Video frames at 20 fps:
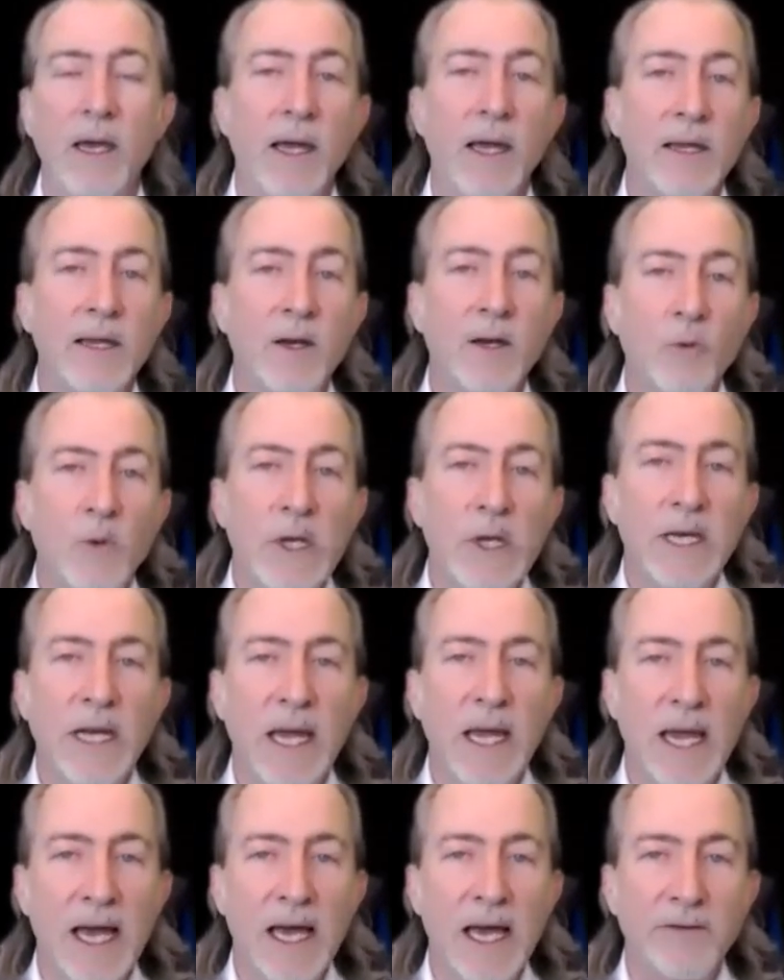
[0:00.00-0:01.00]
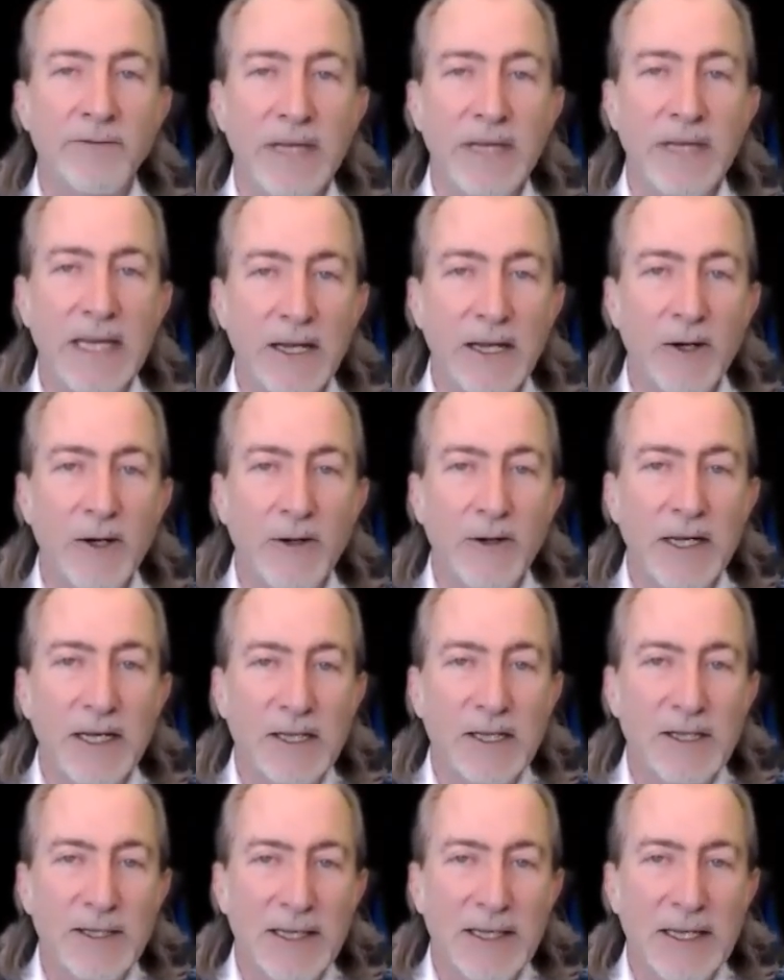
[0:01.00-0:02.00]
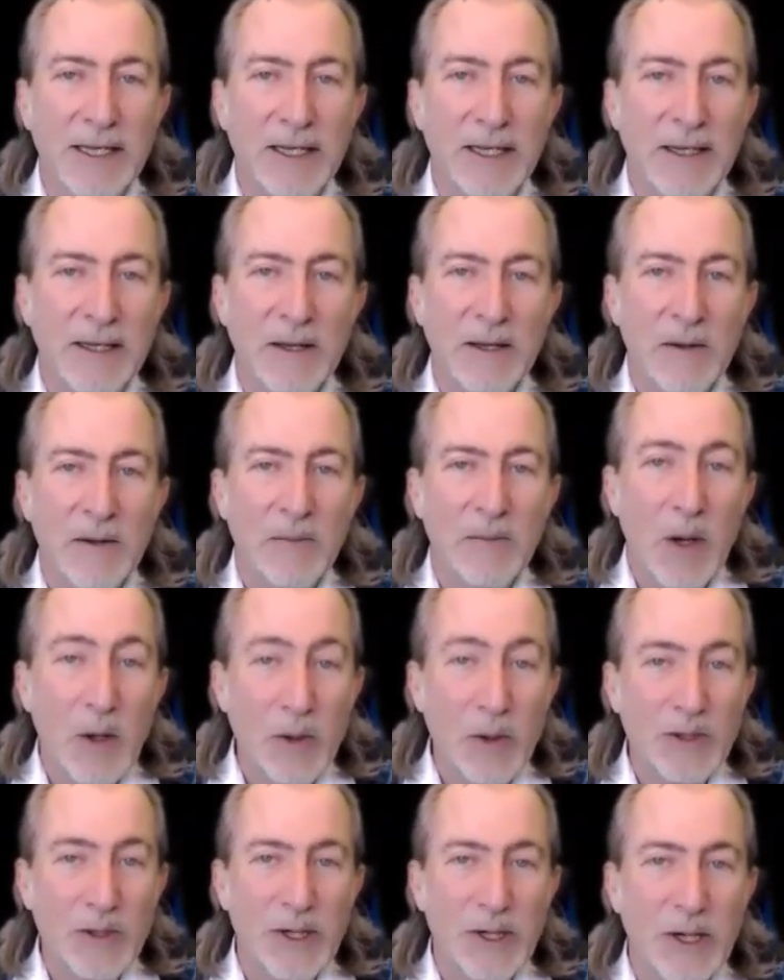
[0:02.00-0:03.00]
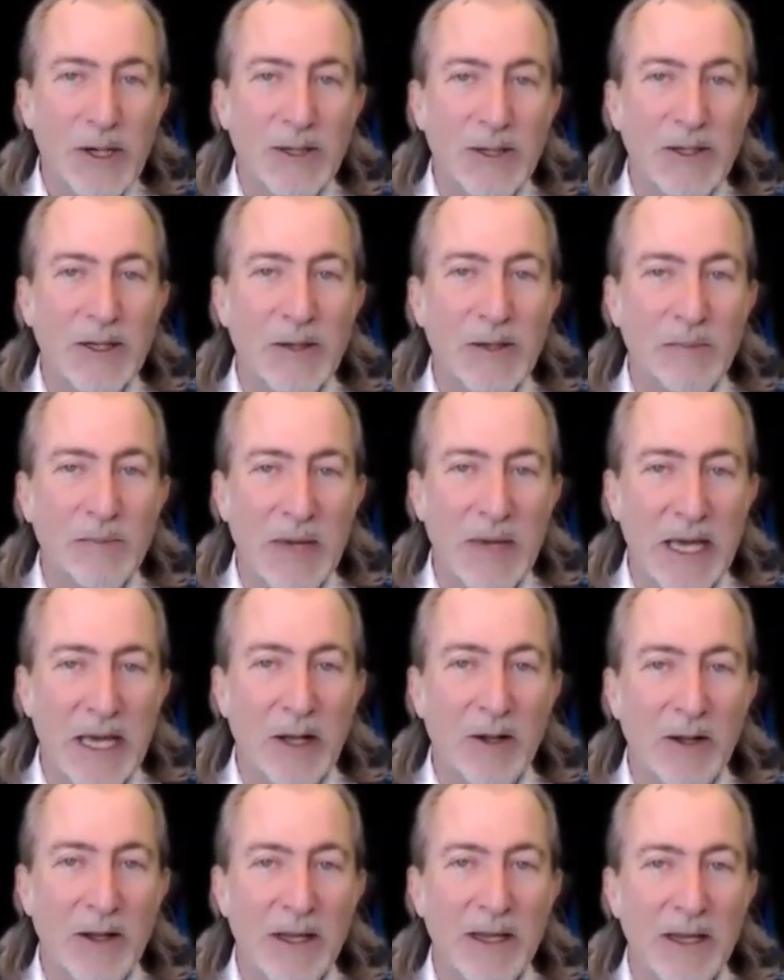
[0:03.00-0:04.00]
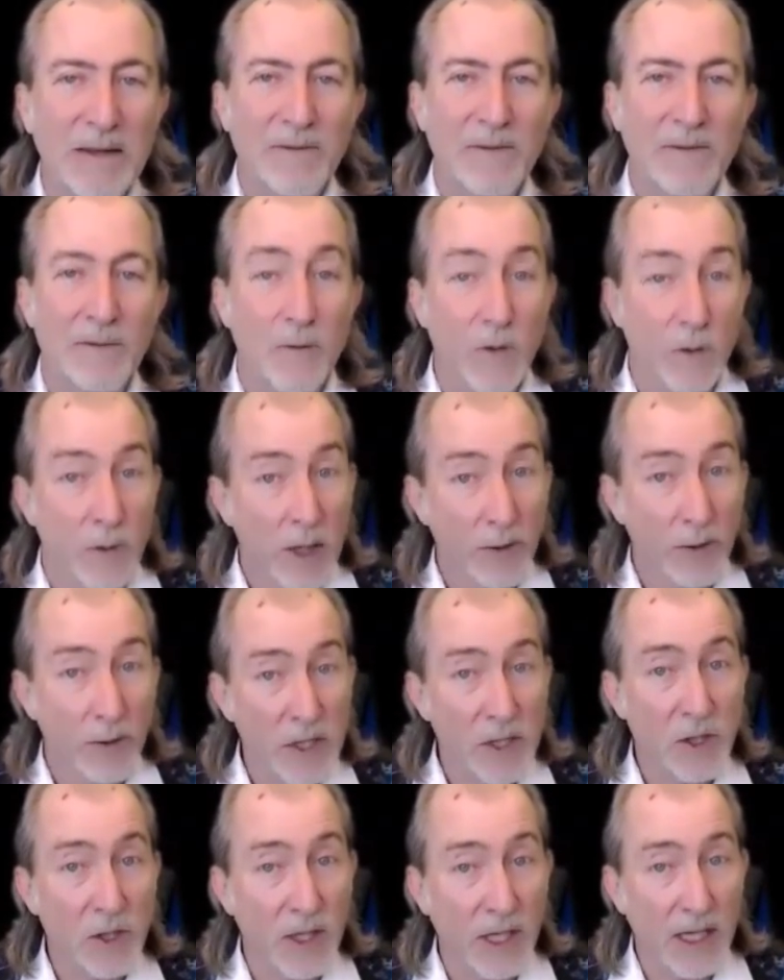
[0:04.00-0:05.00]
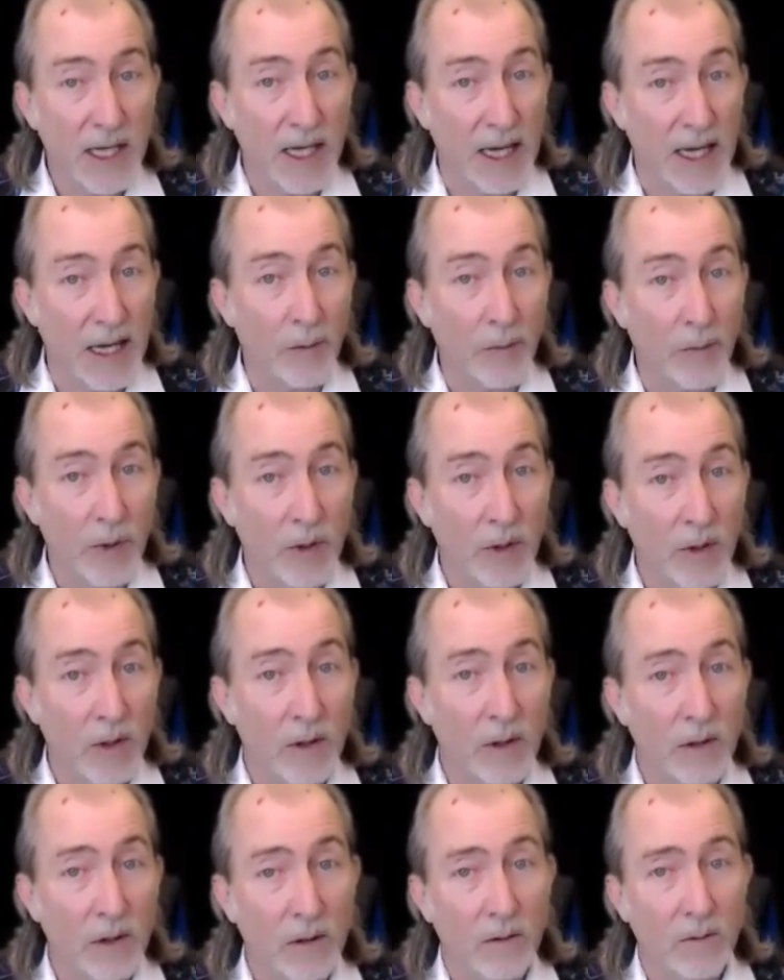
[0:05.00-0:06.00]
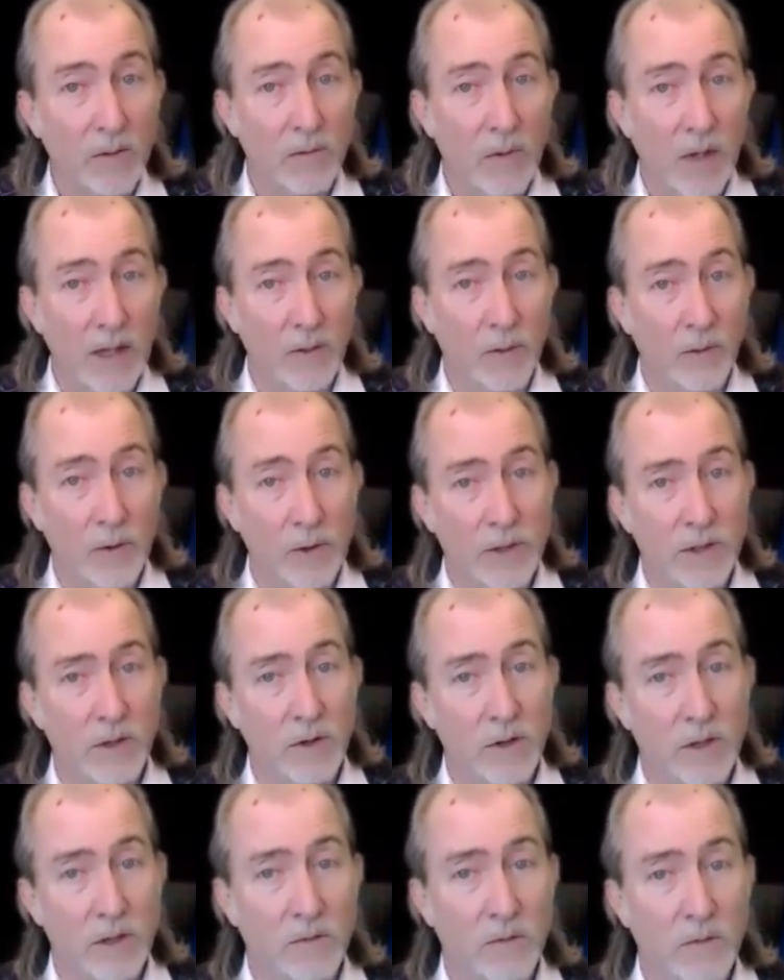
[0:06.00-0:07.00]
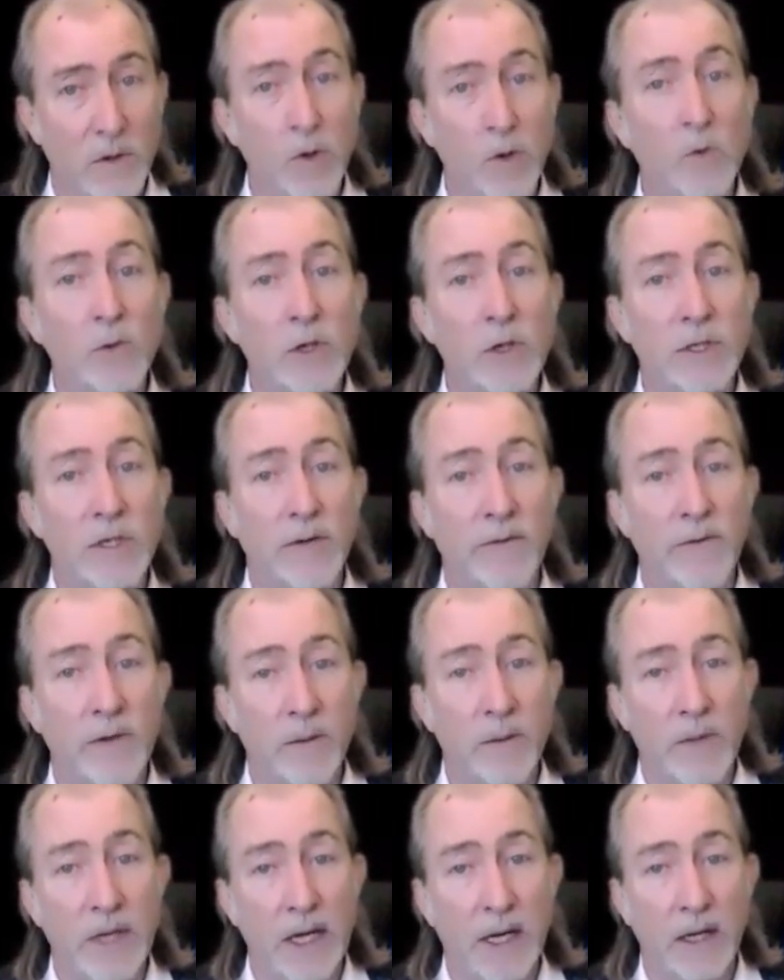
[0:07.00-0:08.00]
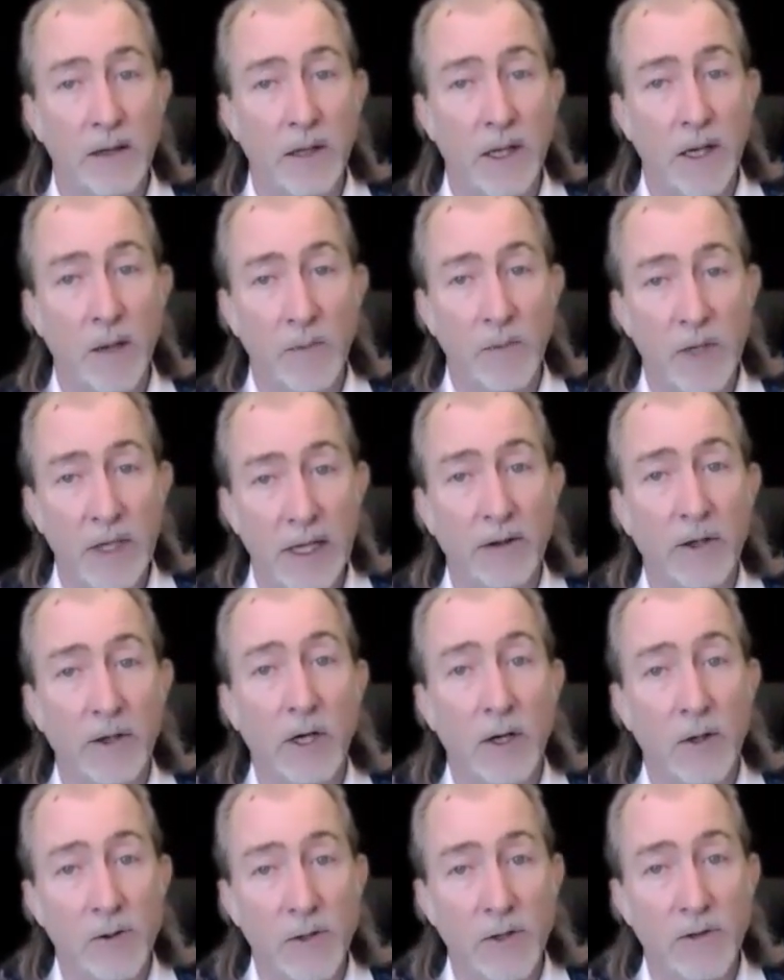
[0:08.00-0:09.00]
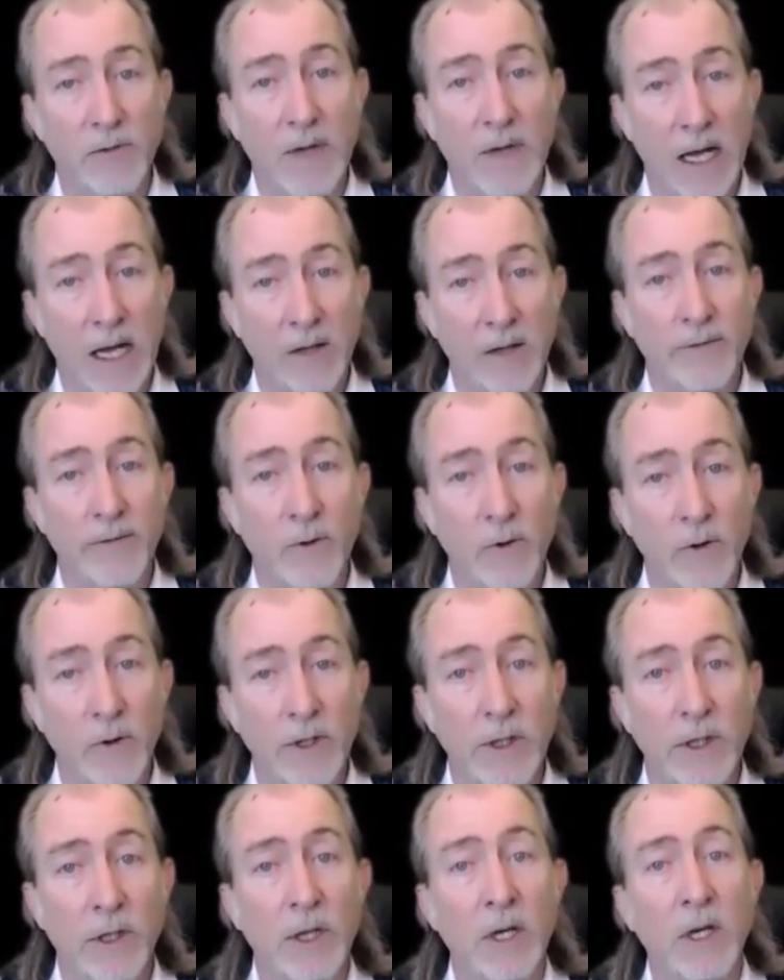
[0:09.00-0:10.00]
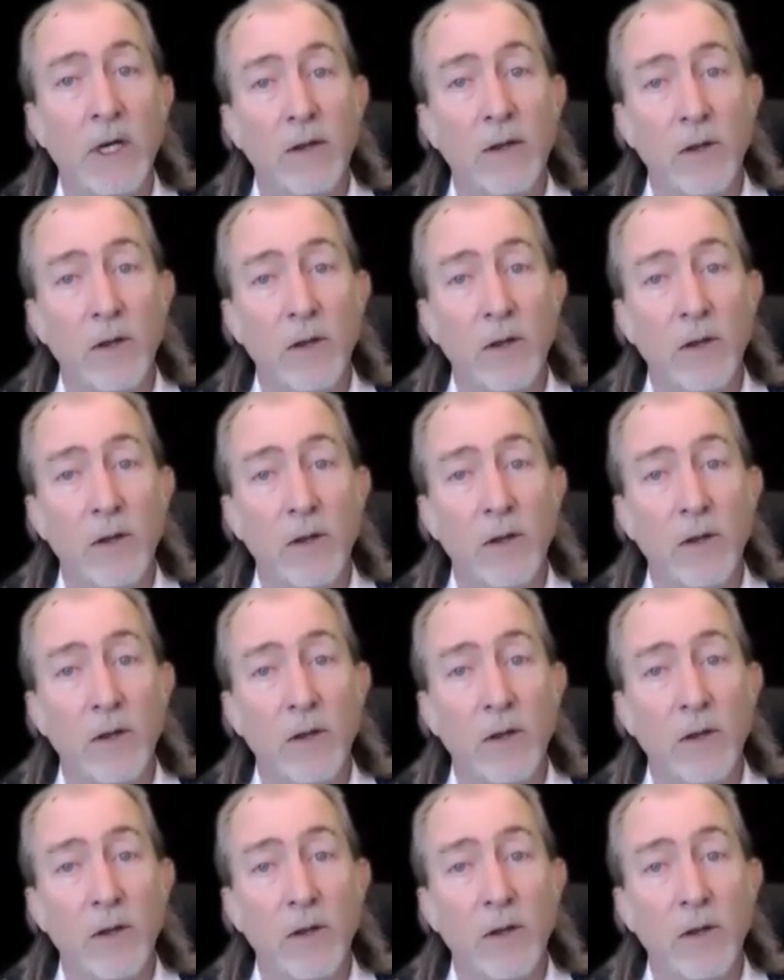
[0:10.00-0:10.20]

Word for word: And then a week and a half later, he gets a postcard in the mail from a Krishna camp, right? Which there's numerous of them down up and down the coast of California.